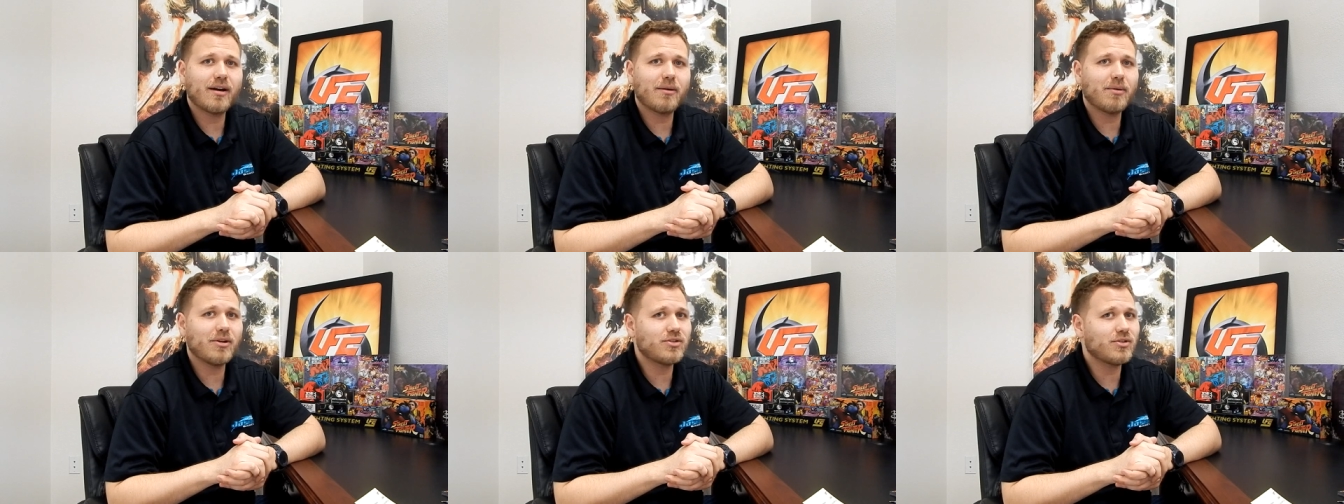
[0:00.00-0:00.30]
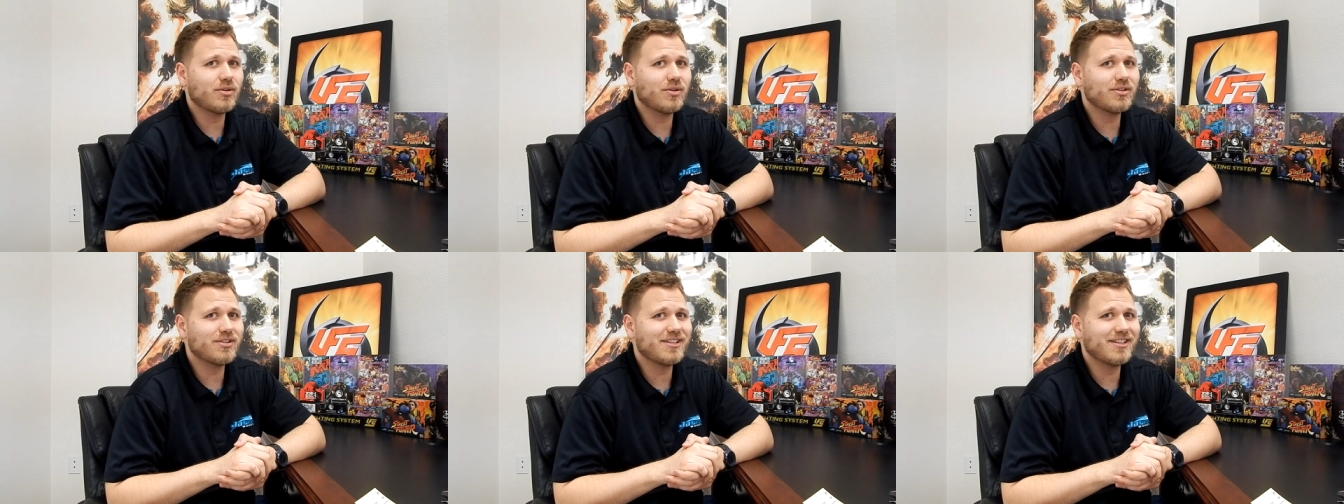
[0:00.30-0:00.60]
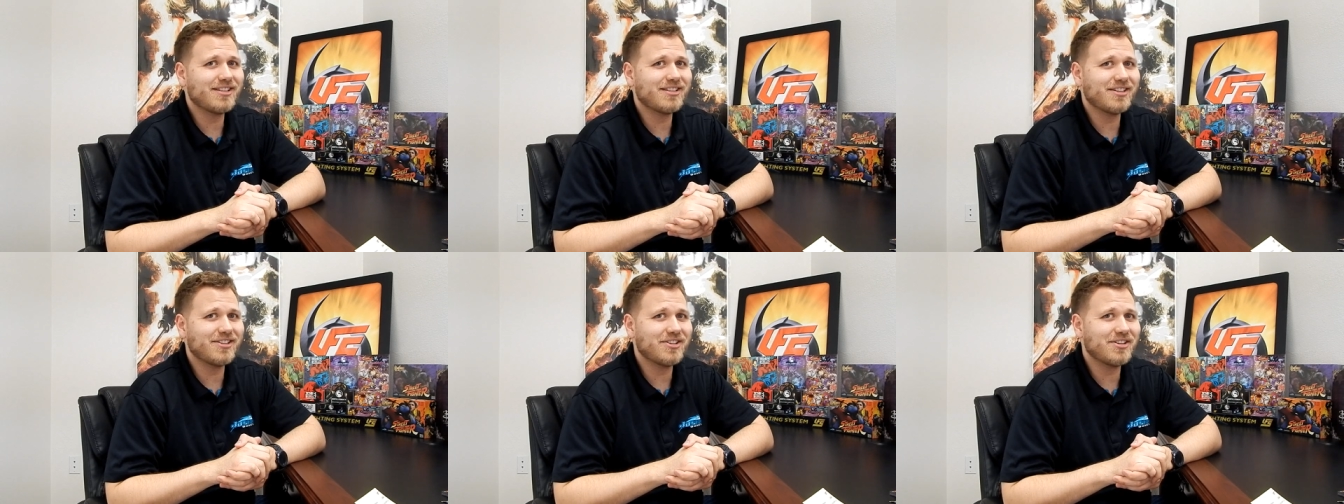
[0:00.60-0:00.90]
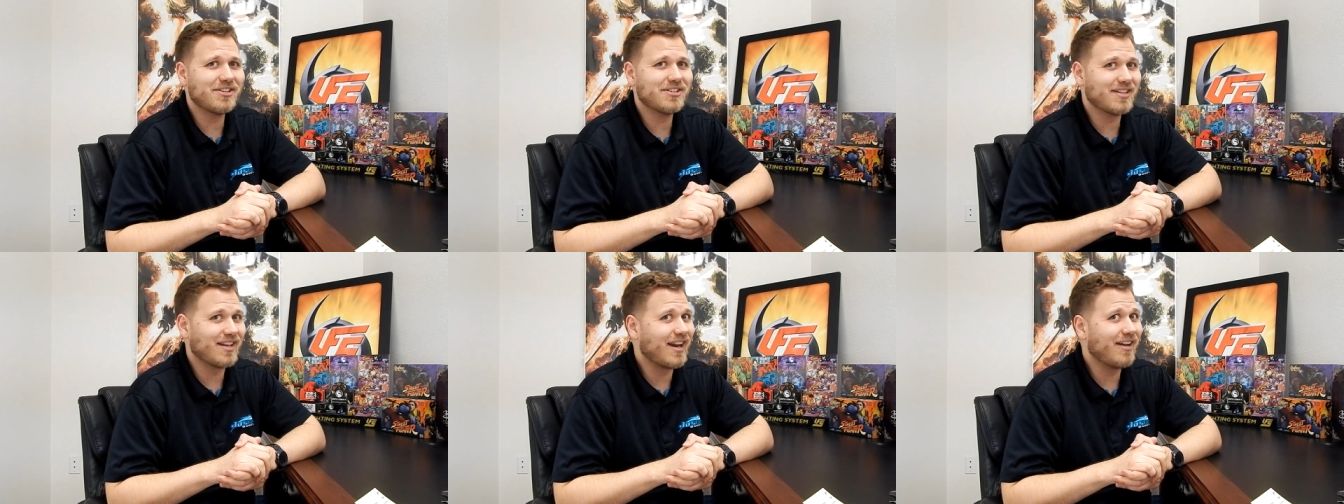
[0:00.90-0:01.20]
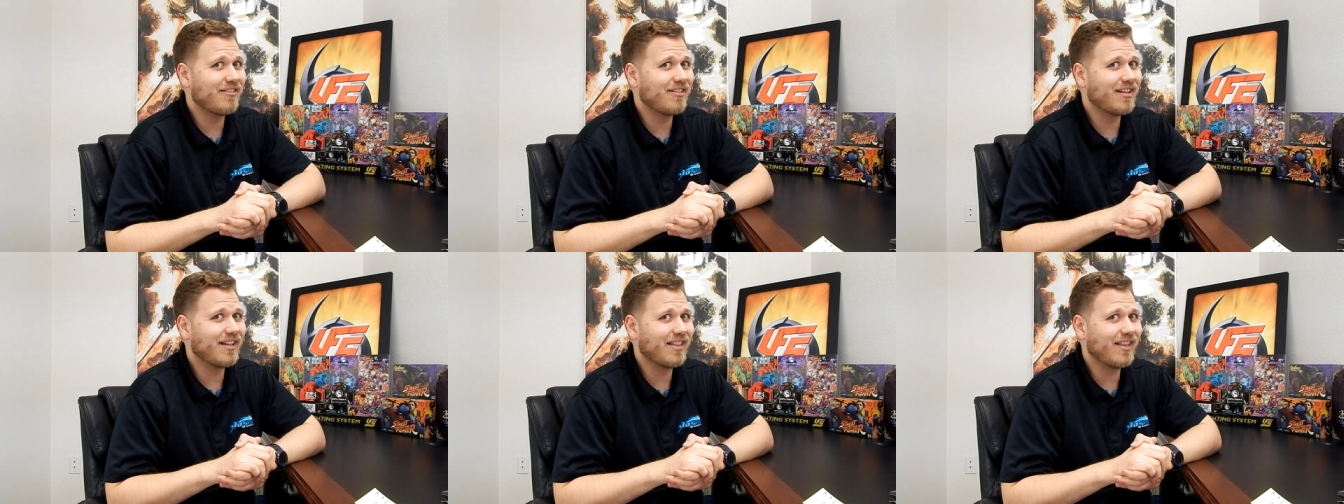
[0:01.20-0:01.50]
on a bunch of old CCGs that I
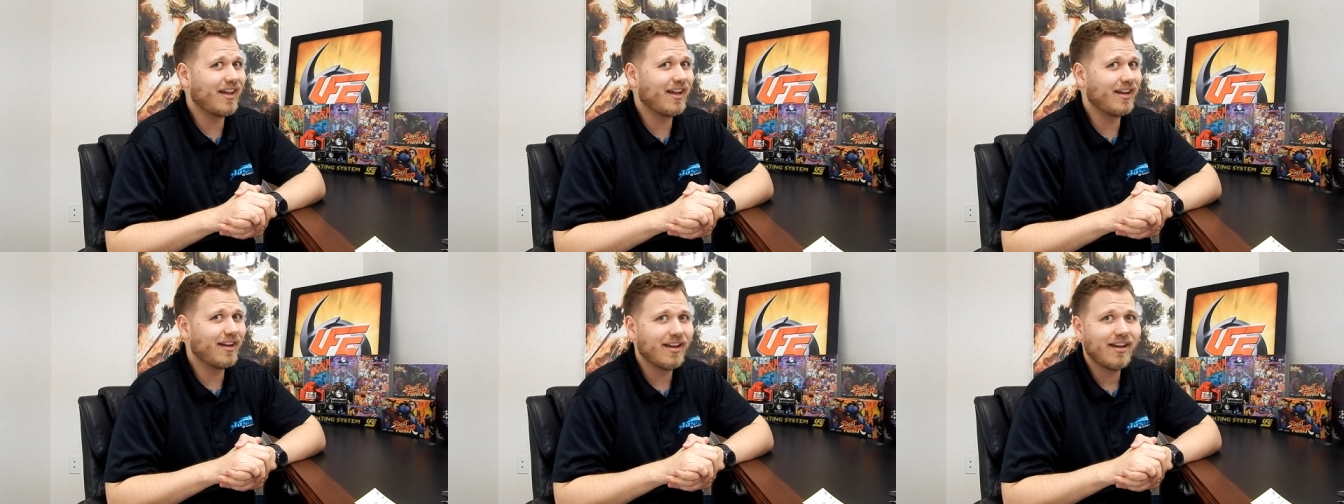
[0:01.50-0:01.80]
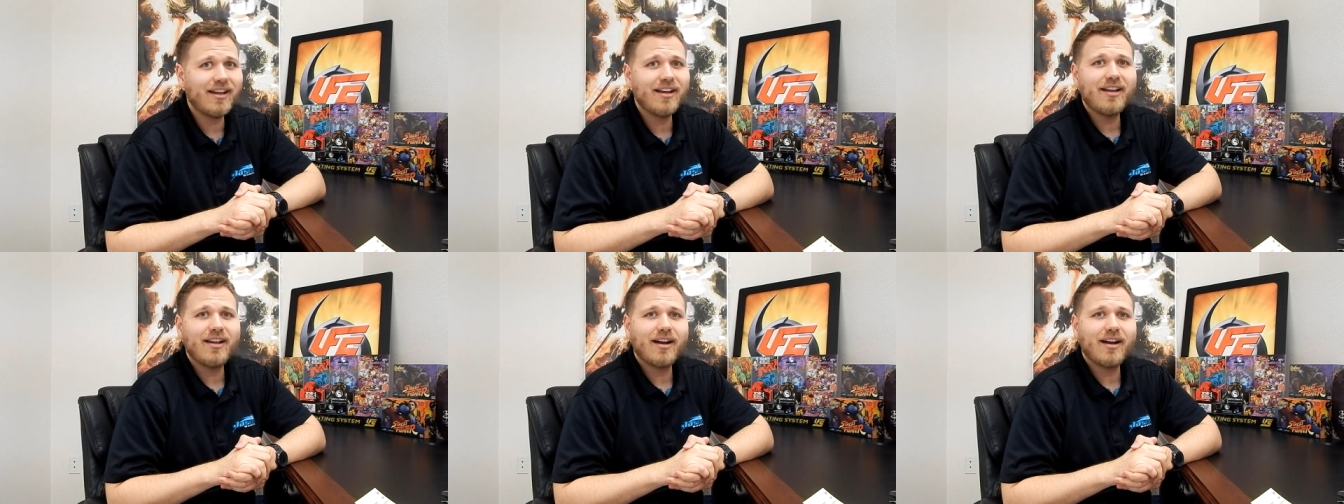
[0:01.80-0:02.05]
really like.